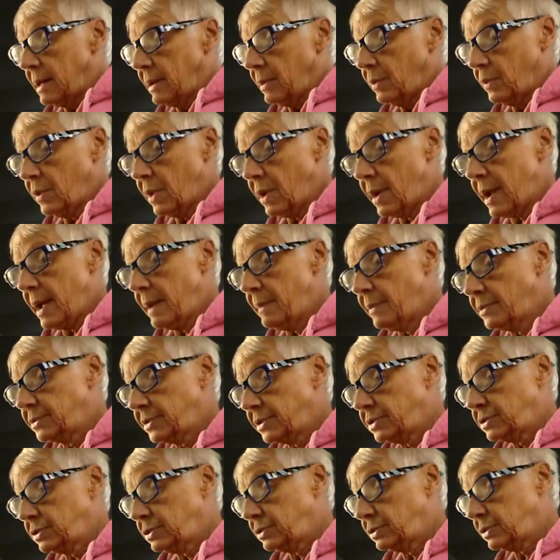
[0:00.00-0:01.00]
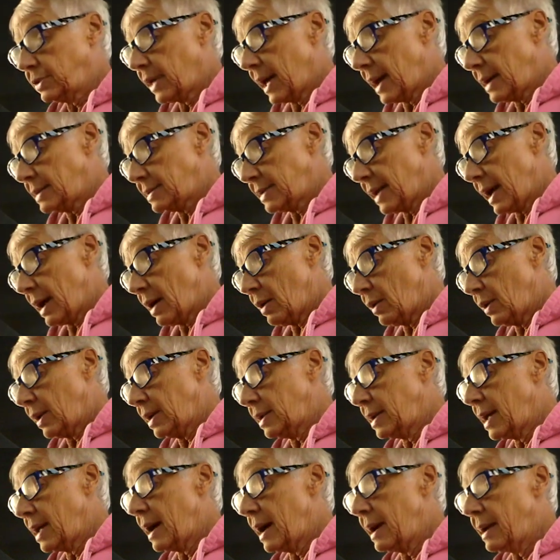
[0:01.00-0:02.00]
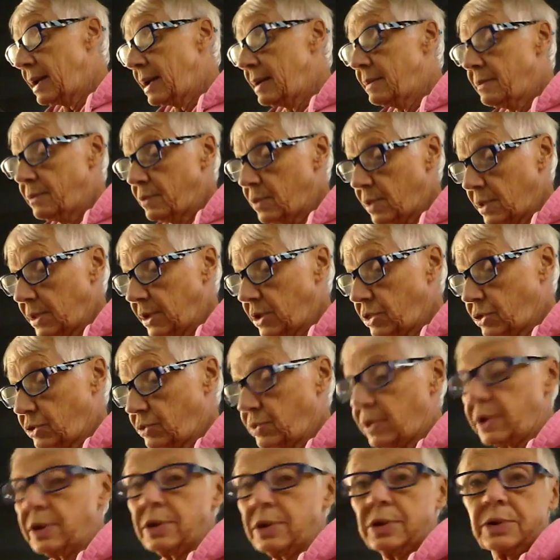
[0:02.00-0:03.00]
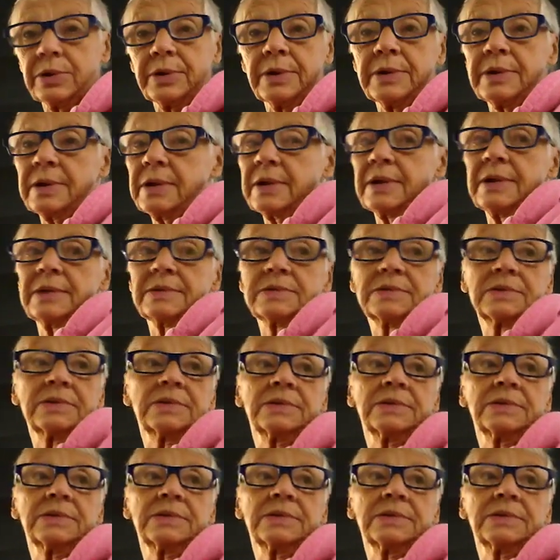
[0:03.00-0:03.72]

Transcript: we're able to do that now, and I am really thrilled, and it's